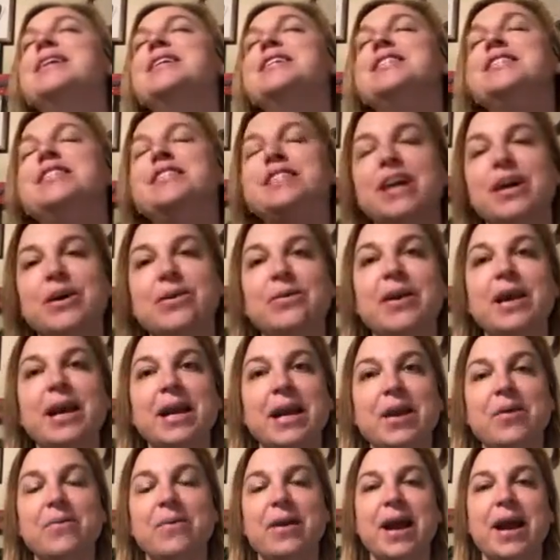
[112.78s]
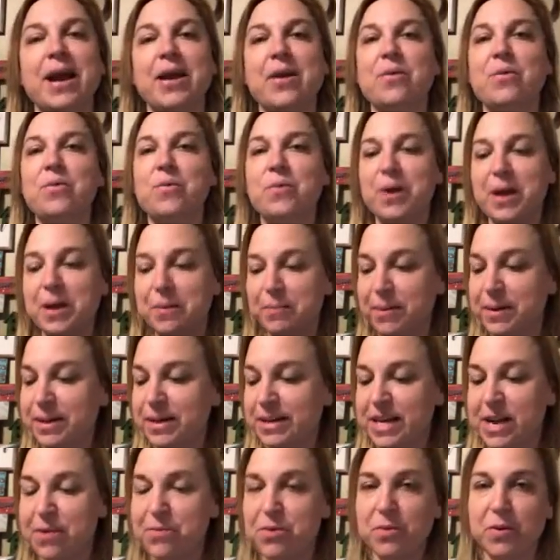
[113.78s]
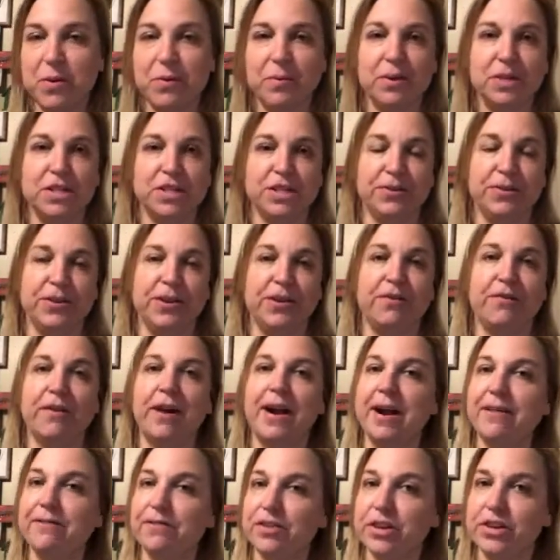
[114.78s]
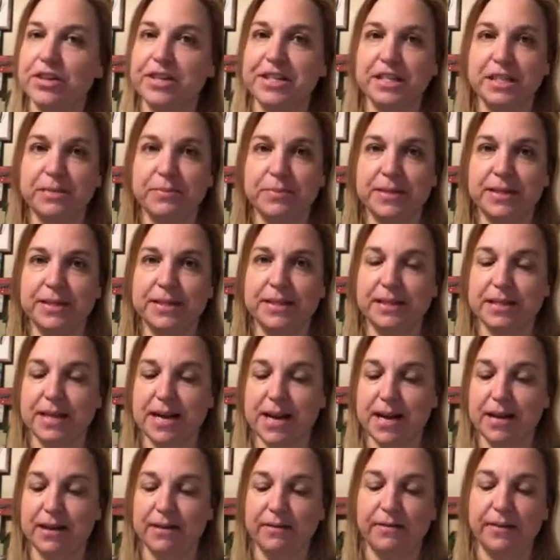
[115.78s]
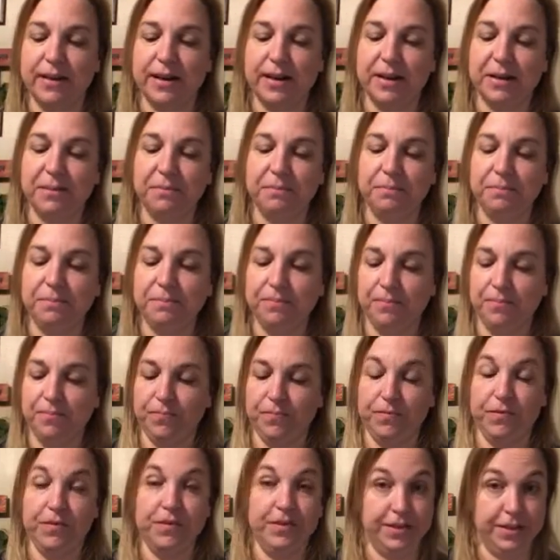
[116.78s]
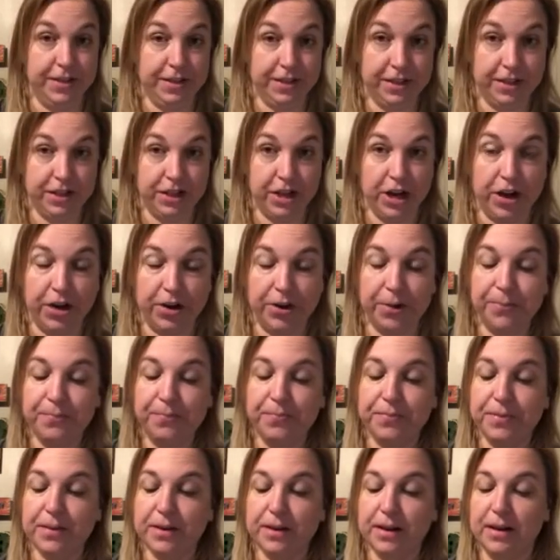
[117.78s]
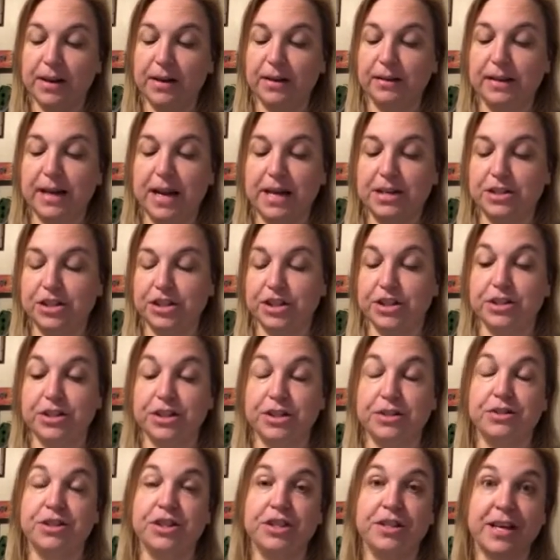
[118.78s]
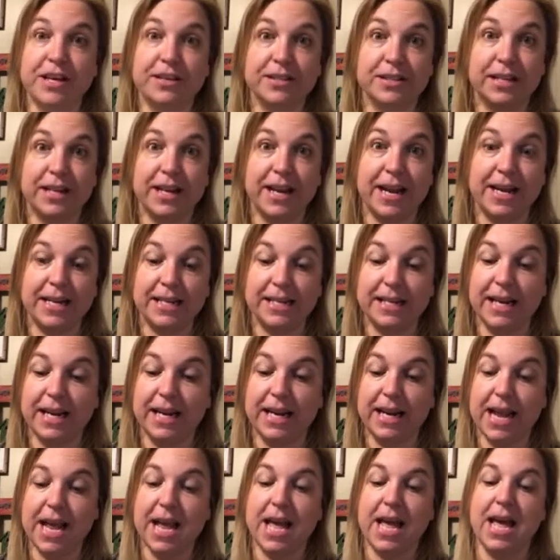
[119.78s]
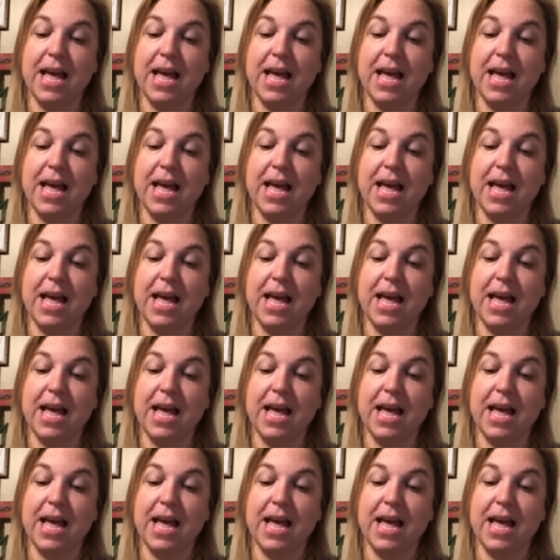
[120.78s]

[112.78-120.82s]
So anyway, we put down what we were doing right after Christmas of this year, last year, so 2018.